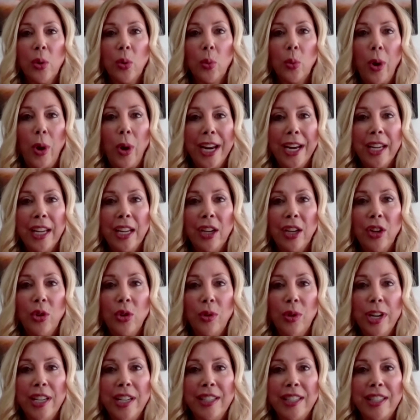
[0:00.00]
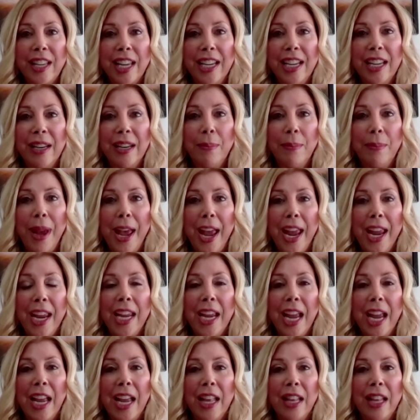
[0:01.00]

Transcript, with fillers: rate increase in May.